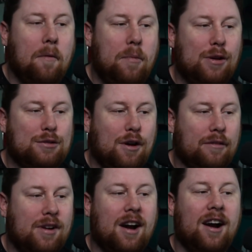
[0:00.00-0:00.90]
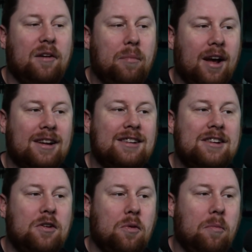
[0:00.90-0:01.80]
Bills off guard, but
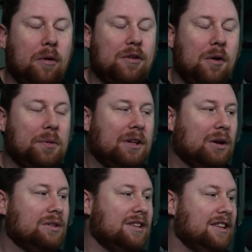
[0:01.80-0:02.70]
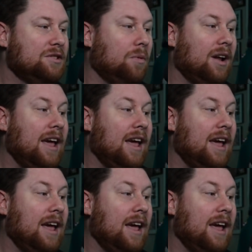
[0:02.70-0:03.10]
we're both going with the Colts in this one.